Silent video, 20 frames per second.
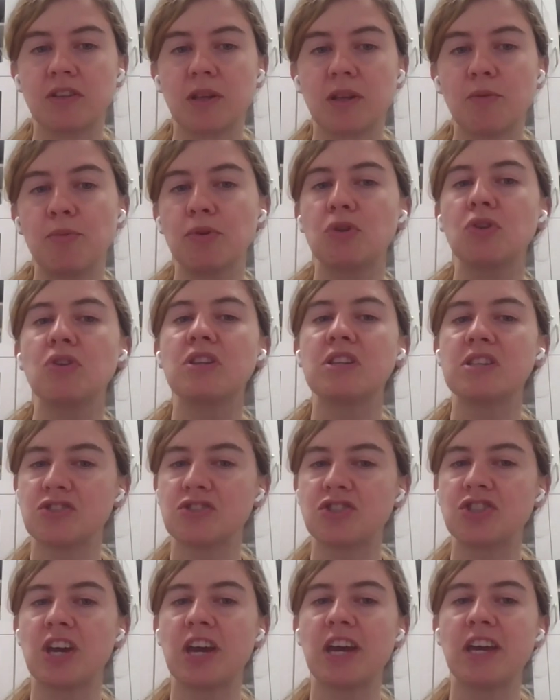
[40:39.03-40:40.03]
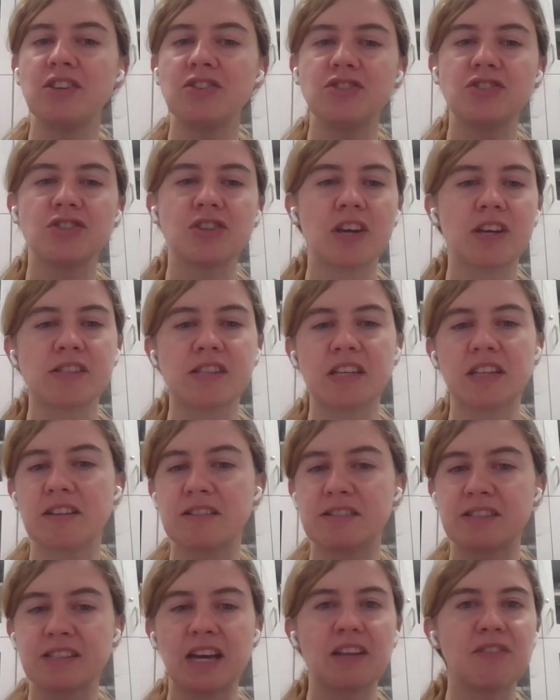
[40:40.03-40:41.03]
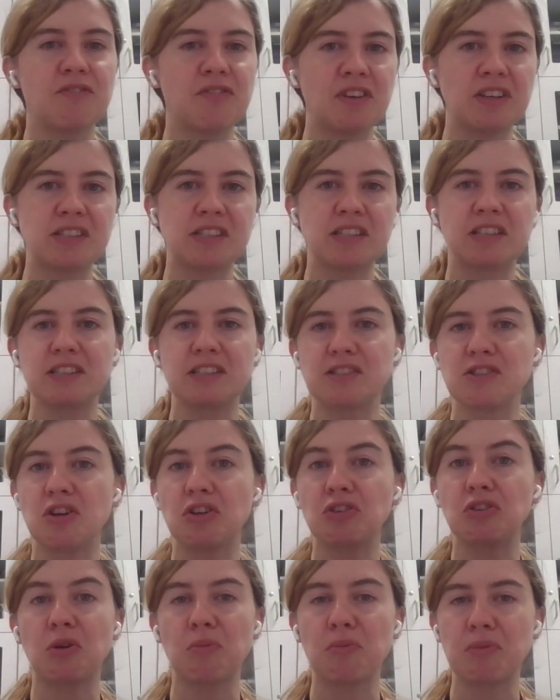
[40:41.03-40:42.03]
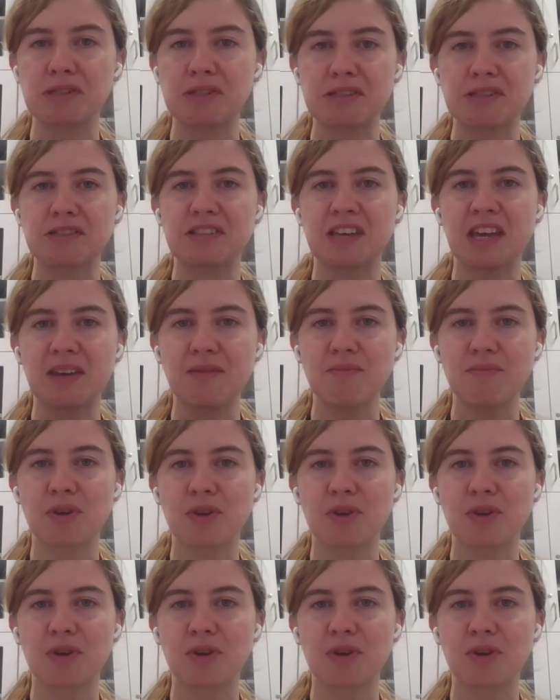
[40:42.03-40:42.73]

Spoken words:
The opportunities change, as in the site visit is not always the same,